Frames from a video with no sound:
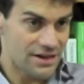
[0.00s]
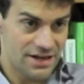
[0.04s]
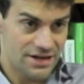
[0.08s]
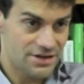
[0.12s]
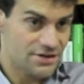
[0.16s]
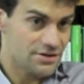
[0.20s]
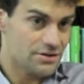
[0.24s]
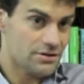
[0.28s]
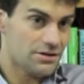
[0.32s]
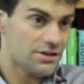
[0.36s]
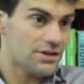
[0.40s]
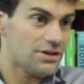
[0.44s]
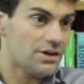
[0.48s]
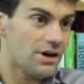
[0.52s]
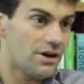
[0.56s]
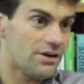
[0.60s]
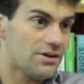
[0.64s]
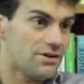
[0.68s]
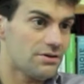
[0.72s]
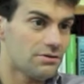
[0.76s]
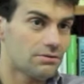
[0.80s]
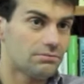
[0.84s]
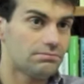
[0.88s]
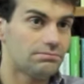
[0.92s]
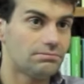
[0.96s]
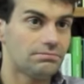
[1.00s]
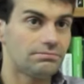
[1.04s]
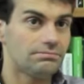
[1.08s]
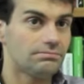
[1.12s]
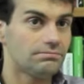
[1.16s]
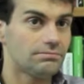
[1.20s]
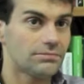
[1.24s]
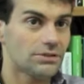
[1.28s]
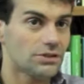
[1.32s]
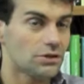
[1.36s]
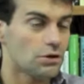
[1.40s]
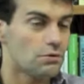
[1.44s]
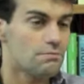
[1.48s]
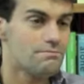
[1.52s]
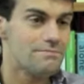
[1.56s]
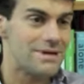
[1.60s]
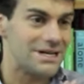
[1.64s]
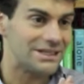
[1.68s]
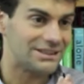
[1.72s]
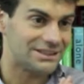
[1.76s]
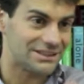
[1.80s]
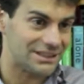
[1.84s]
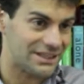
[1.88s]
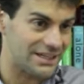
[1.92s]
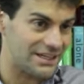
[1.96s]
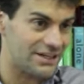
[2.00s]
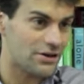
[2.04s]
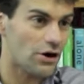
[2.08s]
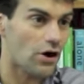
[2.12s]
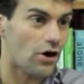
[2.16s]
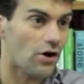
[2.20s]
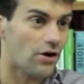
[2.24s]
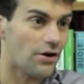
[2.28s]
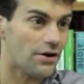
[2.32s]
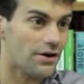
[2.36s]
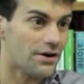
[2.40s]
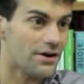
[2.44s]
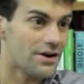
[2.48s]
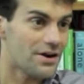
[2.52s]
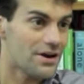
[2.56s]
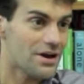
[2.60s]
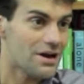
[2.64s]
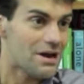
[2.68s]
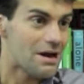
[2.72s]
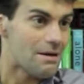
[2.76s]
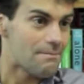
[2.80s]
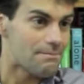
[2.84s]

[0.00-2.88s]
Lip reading: then you're mentally gone.